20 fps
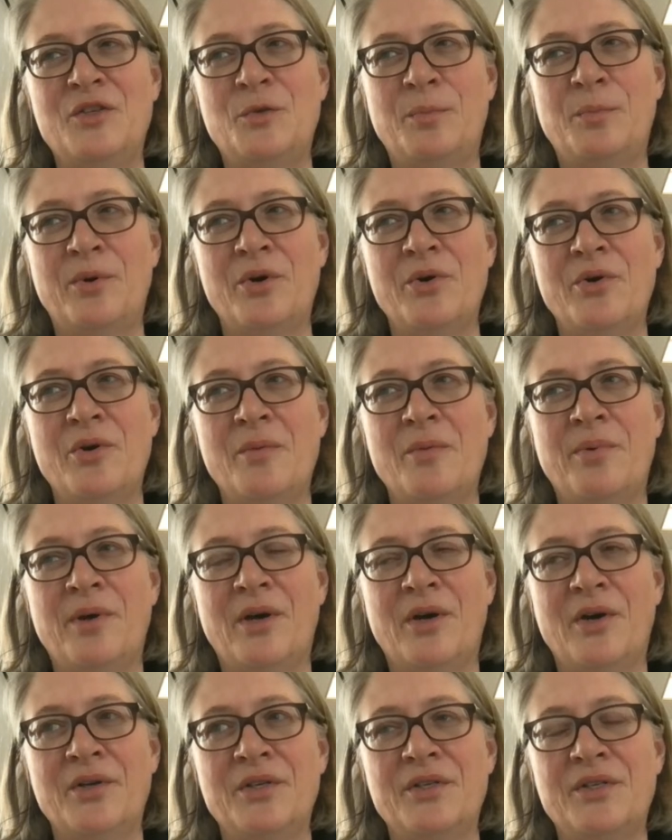spoke
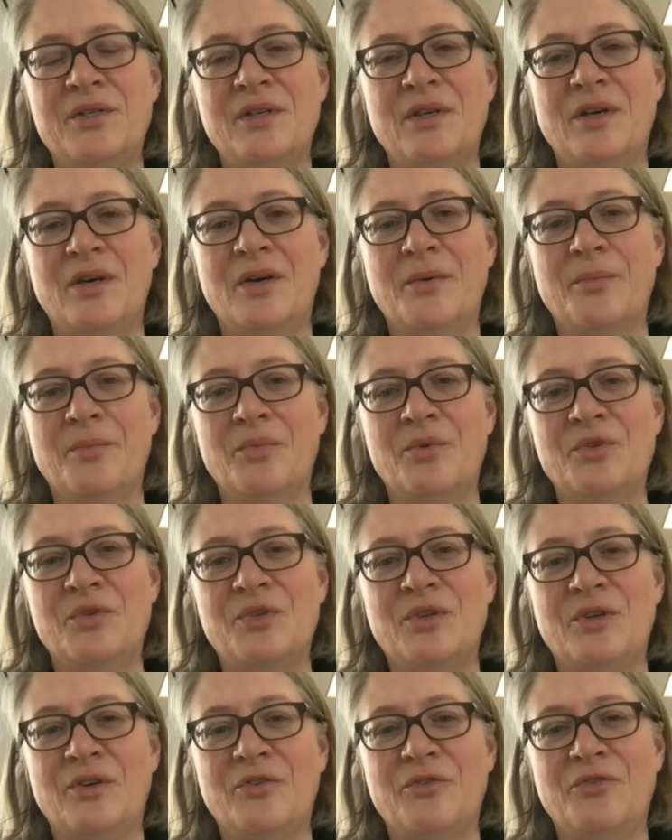about
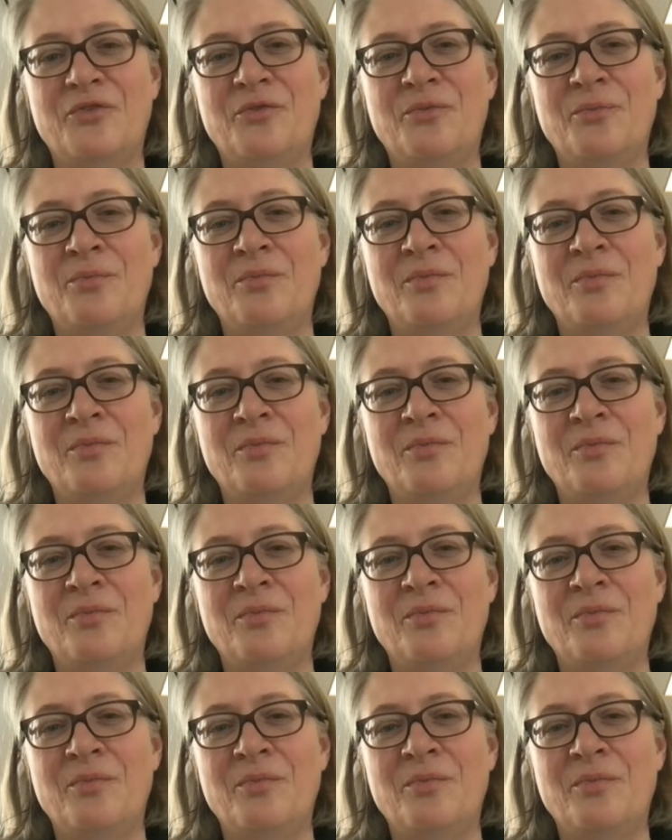sort of